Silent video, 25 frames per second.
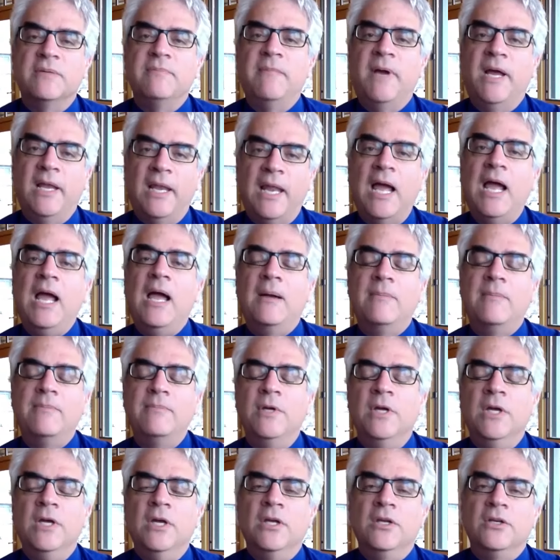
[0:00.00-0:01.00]
my lab
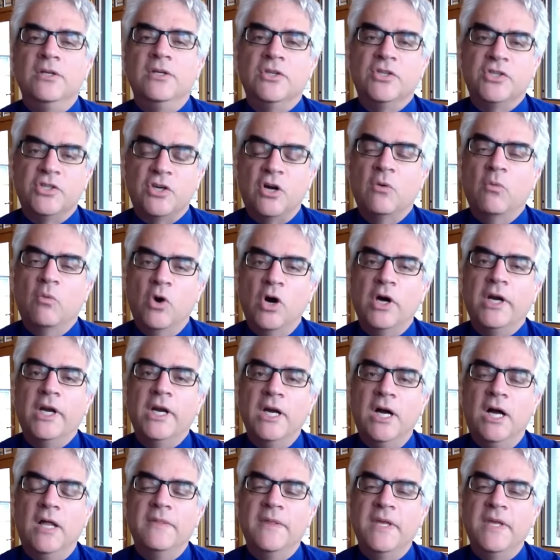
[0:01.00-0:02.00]
to start working
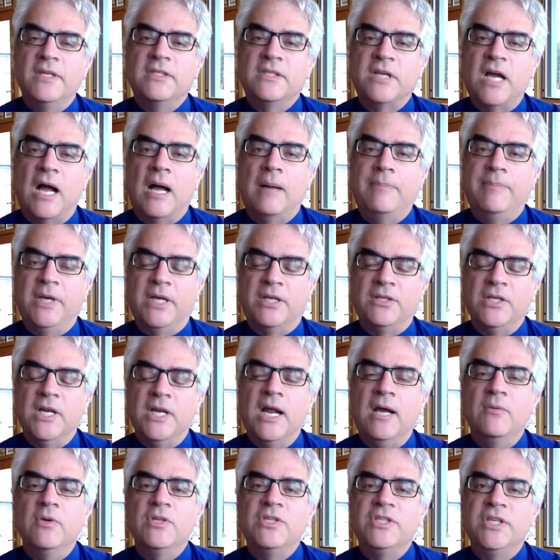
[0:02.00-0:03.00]
on these topics. And
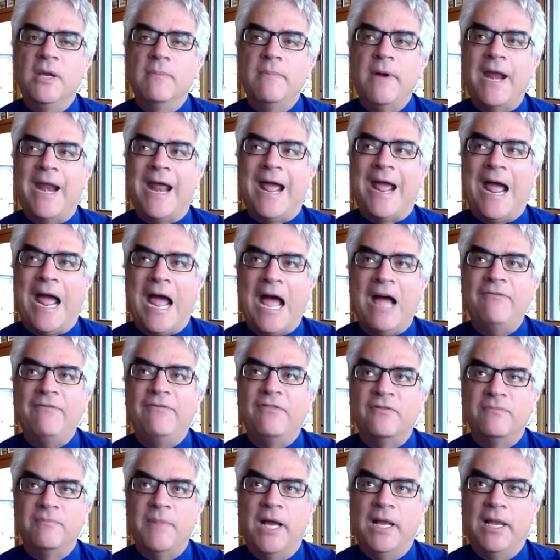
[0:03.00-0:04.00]
I would say about half
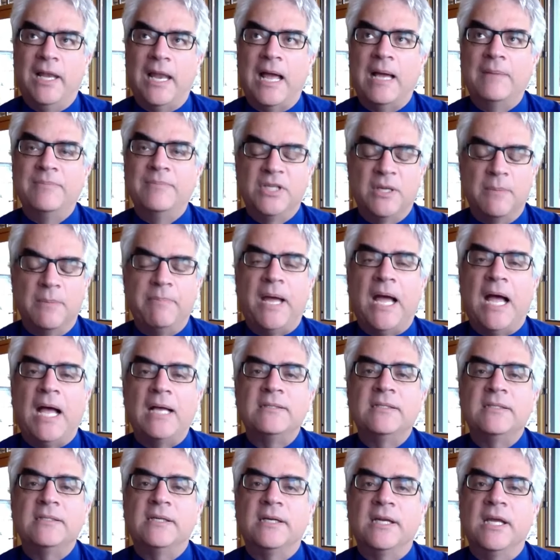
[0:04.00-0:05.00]
of my lab's
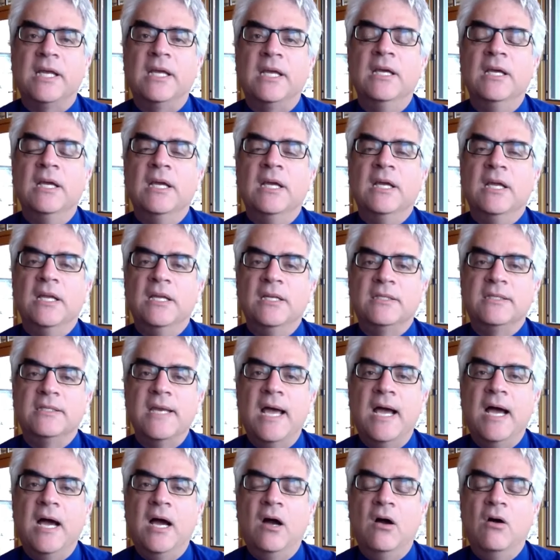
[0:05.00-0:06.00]
capacity is
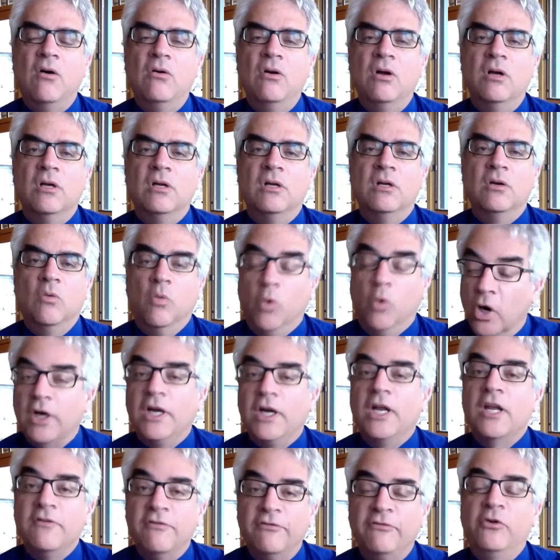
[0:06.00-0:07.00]
now
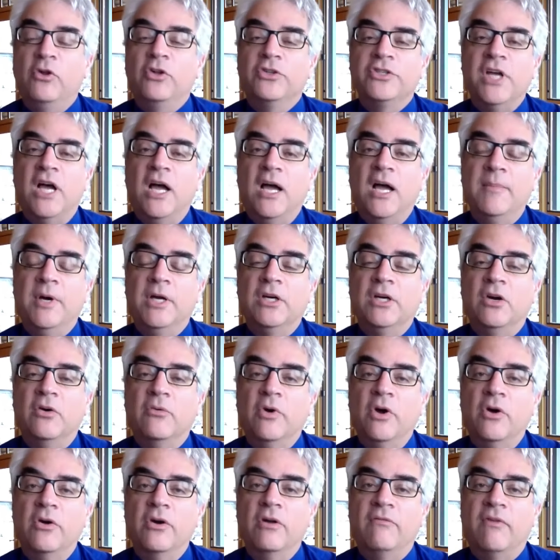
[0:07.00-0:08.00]
working full time on
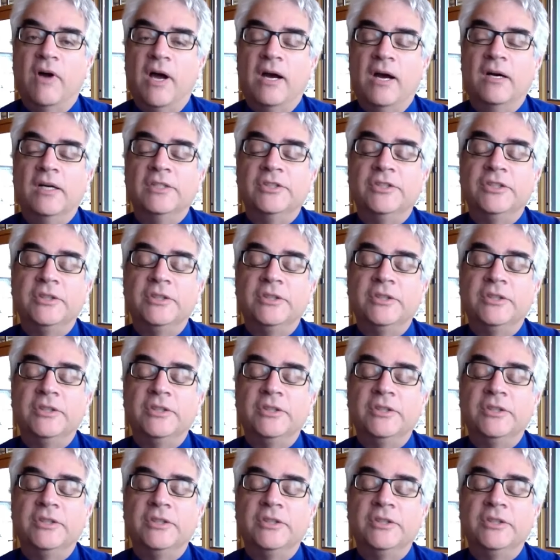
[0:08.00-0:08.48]
coronavirus.